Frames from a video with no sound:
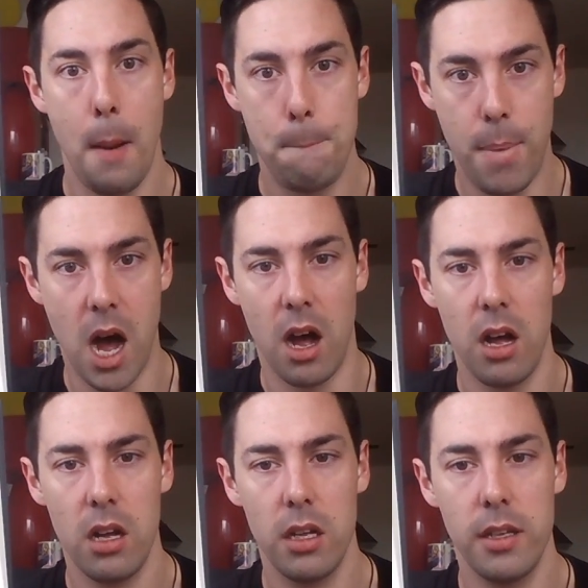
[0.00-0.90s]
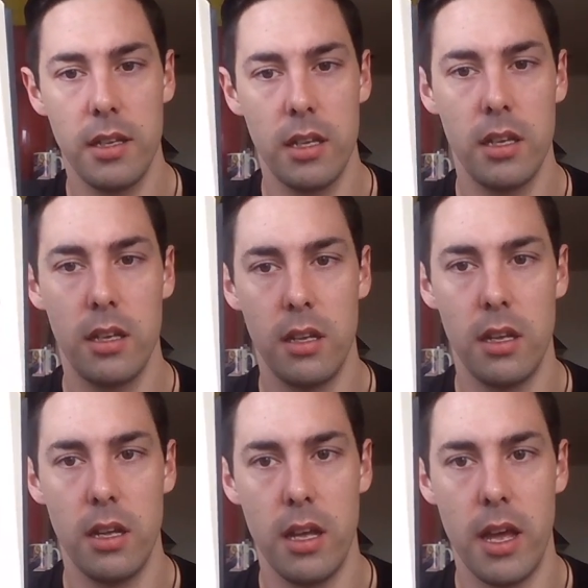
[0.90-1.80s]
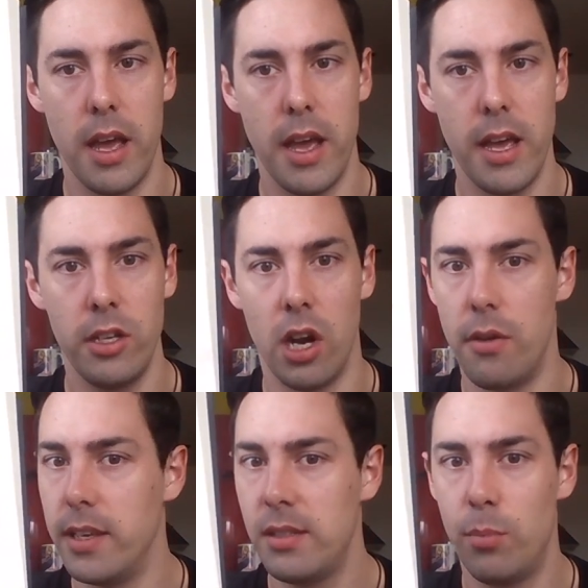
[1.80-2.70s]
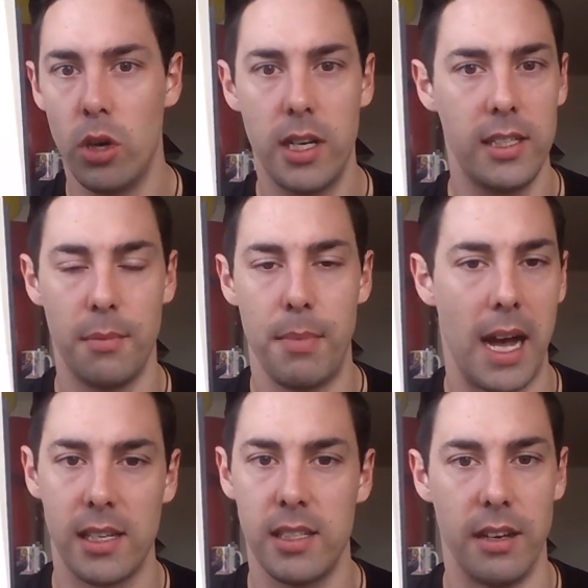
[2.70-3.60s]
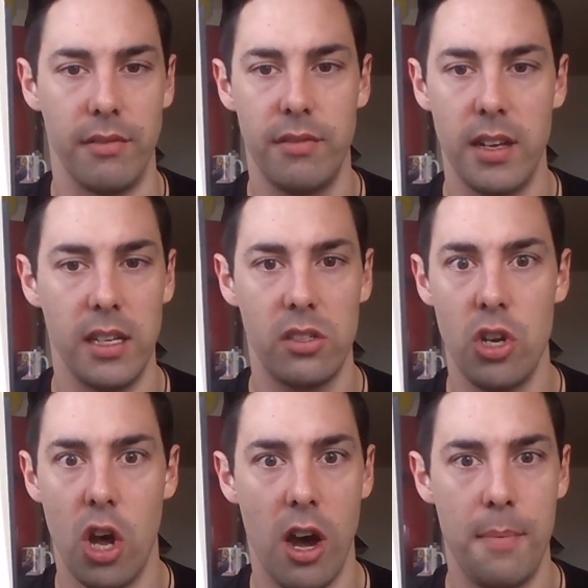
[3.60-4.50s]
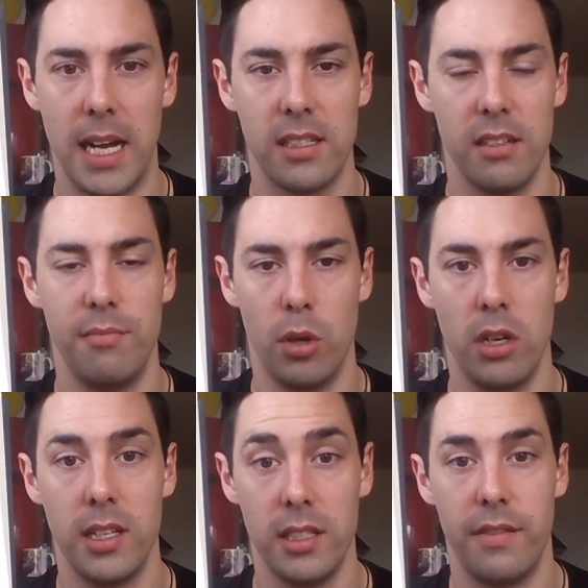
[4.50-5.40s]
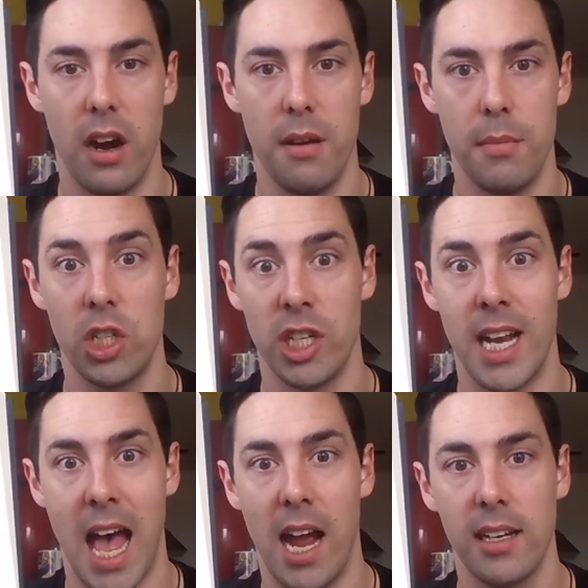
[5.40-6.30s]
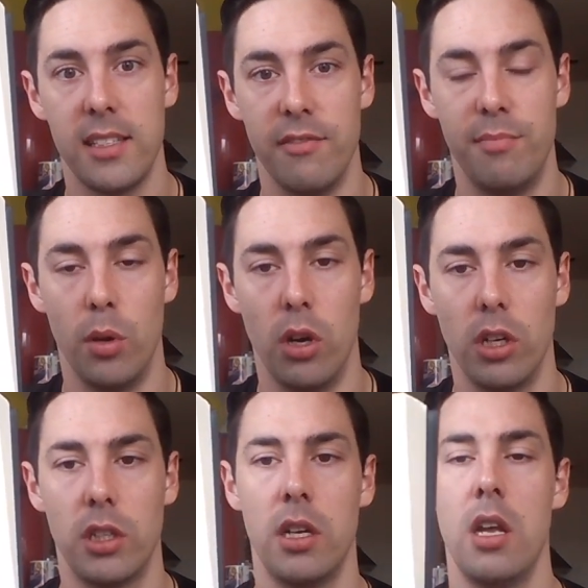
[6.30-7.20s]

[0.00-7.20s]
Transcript: But this book isn't passive. It's not a passive book. It's very much an active book.